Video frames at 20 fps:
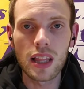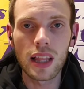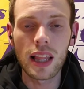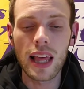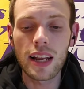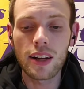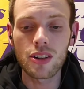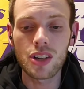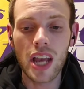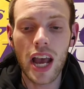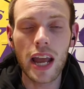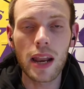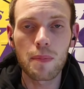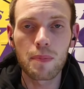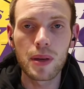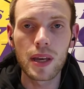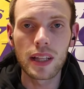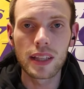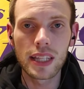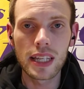the Lakers had a
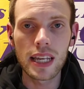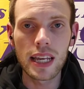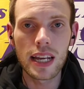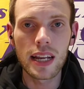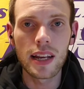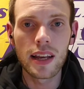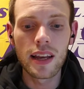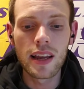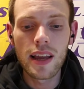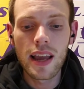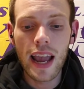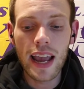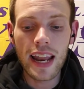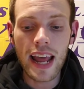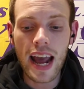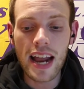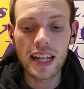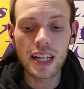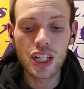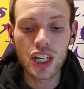big lead and
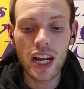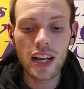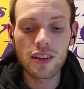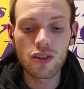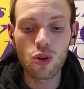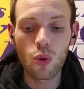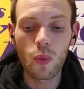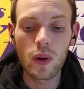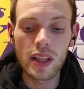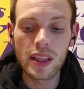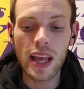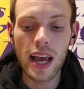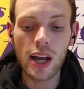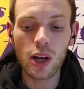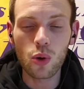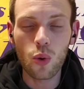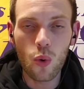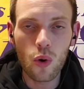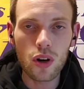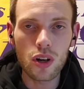had a chance to win
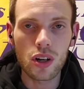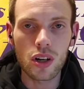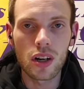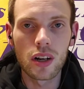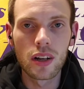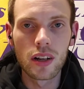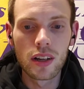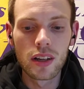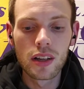that quarter.